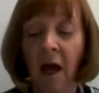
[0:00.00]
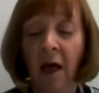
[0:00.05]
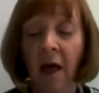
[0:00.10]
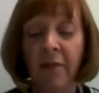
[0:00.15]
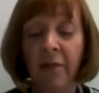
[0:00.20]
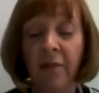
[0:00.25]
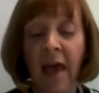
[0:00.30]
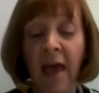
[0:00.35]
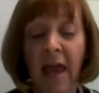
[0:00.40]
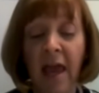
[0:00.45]

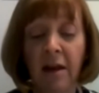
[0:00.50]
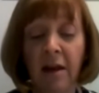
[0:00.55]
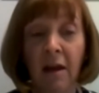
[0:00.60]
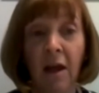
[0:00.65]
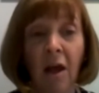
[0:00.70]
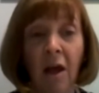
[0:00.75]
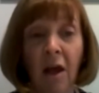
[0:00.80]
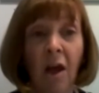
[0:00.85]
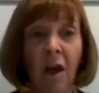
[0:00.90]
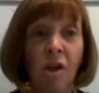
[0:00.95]
then
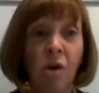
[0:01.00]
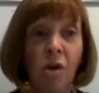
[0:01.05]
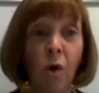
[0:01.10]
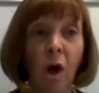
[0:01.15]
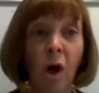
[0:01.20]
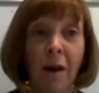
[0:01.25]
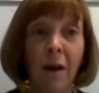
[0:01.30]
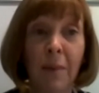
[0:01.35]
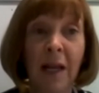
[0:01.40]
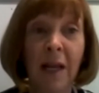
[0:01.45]
you're going
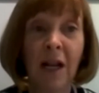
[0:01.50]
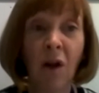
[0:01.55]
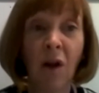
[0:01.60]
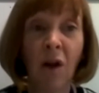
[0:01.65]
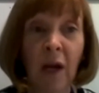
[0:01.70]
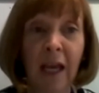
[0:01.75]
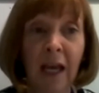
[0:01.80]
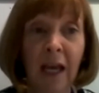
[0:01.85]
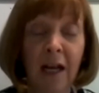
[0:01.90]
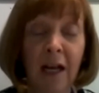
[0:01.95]
to be
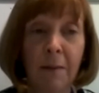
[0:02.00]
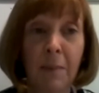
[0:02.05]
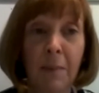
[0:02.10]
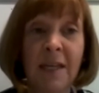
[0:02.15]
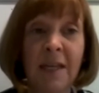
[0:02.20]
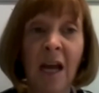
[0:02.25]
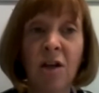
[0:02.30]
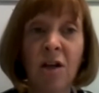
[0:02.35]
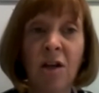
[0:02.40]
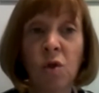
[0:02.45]
looking at a
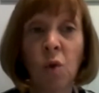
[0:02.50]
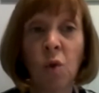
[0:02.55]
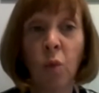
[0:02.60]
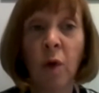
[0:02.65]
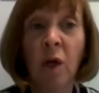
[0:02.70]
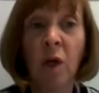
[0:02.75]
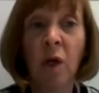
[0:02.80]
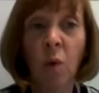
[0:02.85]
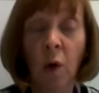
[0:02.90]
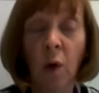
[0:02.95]
potential
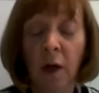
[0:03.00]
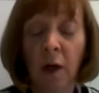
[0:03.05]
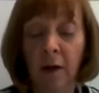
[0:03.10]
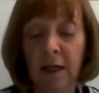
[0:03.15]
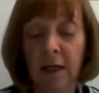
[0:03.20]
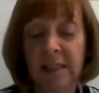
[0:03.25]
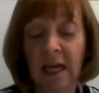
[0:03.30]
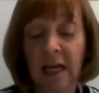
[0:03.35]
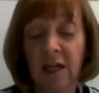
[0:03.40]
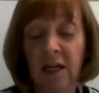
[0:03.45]

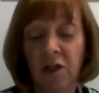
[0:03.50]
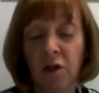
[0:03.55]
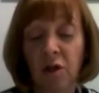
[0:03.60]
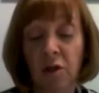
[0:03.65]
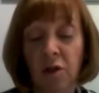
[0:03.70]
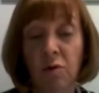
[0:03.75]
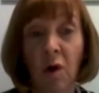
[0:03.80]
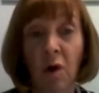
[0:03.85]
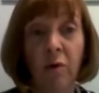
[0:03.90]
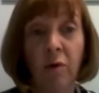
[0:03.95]
reorganisation
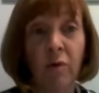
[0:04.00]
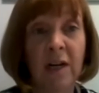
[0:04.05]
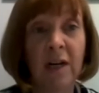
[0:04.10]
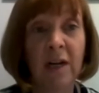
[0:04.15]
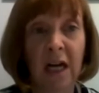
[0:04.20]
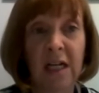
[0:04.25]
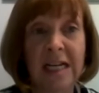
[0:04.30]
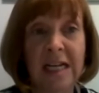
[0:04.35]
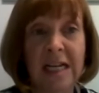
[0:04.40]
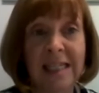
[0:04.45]
stroke
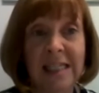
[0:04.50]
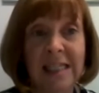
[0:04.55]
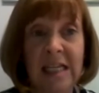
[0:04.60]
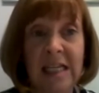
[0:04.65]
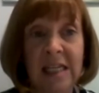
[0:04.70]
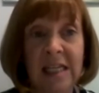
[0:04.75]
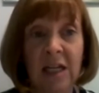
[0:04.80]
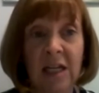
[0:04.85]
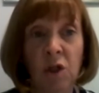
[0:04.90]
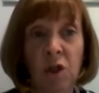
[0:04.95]
redundancy
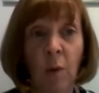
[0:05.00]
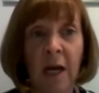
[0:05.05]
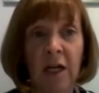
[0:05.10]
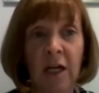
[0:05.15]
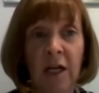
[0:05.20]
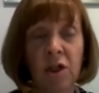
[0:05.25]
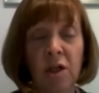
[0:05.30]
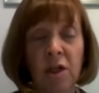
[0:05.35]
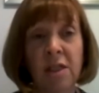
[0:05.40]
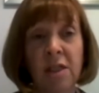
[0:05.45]

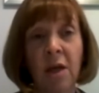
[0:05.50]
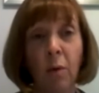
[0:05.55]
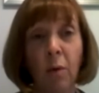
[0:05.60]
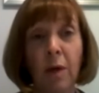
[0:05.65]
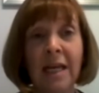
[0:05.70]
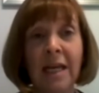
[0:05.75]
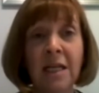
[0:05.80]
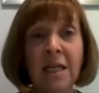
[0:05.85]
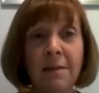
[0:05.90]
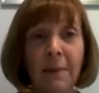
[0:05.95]
situation. So we
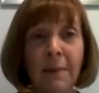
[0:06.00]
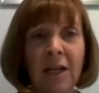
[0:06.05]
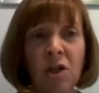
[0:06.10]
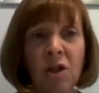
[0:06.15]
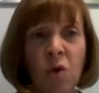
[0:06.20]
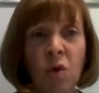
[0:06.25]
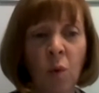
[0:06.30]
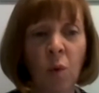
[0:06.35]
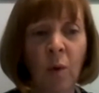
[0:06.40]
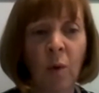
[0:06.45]
need to make
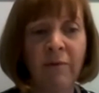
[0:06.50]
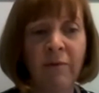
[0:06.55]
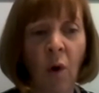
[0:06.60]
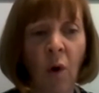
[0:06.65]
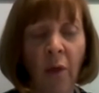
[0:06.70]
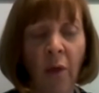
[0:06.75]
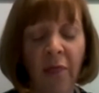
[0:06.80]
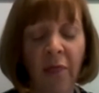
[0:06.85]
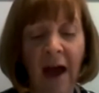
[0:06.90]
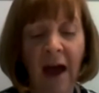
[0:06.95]
sure we've got
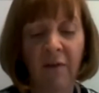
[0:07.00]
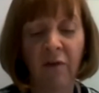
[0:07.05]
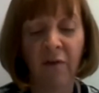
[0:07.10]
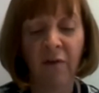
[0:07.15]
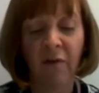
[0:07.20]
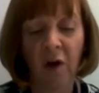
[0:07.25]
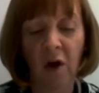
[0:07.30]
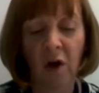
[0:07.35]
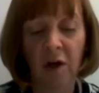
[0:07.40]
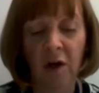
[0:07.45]
that
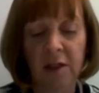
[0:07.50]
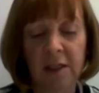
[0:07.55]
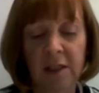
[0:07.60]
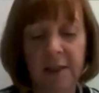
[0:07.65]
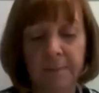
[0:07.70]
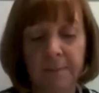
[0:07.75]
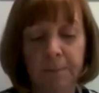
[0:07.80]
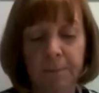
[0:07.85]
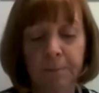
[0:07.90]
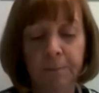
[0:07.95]
first.
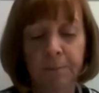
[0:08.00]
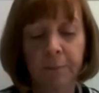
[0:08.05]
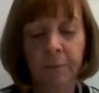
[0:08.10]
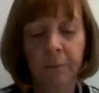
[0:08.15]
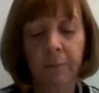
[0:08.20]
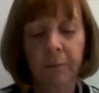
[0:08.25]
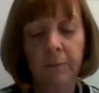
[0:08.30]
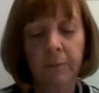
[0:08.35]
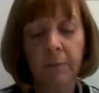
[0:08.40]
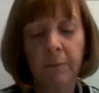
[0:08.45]

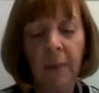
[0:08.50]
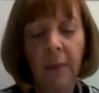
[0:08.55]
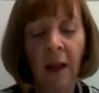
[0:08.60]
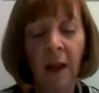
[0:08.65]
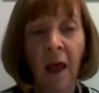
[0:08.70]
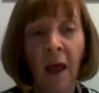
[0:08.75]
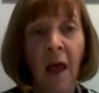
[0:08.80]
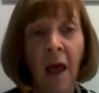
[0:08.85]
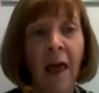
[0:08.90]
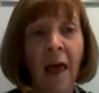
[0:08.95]

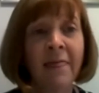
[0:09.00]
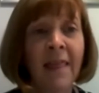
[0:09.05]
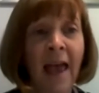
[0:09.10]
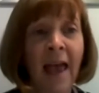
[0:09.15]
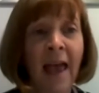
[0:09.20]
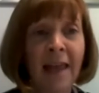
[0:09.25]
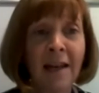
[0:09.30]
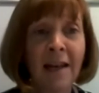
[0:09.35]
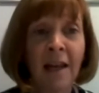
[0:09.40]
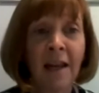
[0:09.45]

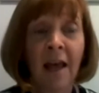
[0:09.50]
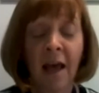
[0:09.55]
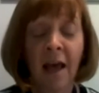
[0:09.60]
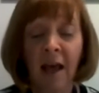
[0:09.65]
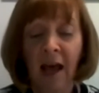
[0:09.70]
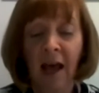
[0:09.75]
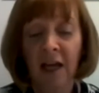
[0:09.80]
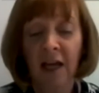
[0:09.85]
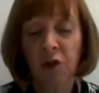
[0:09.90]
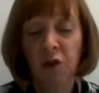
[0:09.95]
Then,
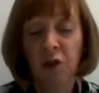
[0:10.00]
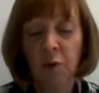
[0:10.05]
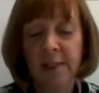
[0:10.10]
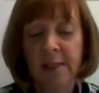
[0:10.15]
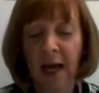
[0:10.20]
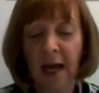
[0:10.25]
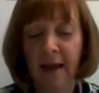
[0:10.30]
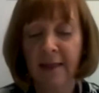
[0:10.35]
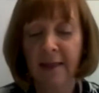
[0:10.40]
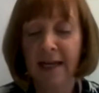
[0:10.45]
as you
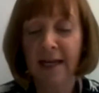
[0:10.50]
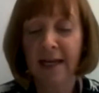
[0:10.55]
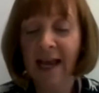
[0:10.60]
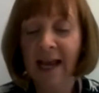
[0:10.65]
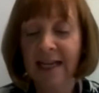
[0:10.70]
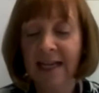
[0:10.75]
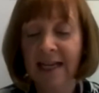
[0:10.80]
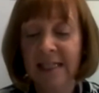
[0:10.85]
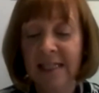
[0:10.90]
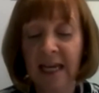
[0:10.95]
say, the
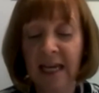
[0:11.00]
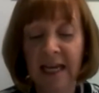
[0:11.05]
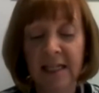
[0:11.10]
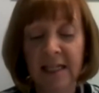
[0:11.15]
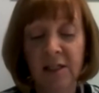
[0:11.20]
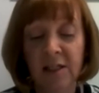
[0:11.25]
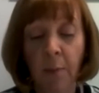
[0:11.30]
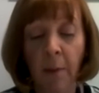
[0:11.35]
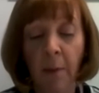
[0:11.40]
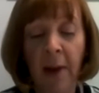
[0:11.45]
next thing is
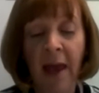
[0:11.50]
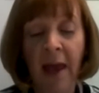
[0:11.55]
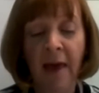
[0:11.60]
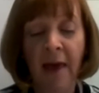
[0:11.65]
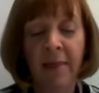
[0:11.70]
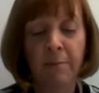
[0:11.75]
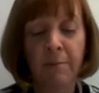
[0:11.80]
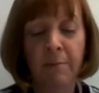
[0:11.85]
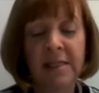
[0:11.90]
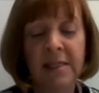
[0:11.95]
to prepare
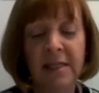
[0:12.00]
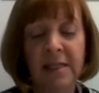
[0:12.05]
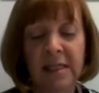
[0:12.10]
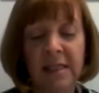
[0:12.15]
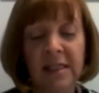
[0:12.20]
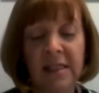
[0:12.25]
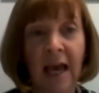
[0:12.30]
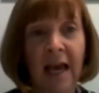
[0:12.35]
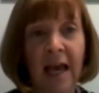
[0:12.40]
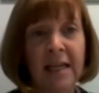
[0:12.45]
the business
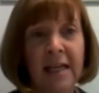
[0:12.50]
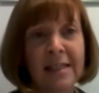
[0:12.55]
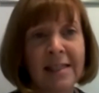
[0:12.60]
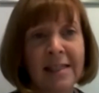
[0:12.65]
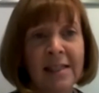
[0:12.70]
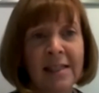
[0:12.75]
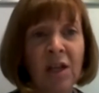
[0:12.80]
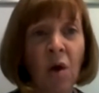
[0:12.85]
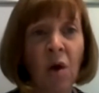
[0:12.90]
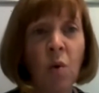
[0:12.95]
case.
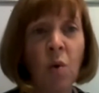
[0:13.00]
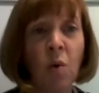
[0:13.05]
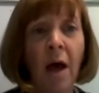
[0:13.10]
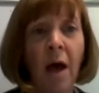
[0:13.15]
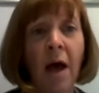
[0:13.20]
So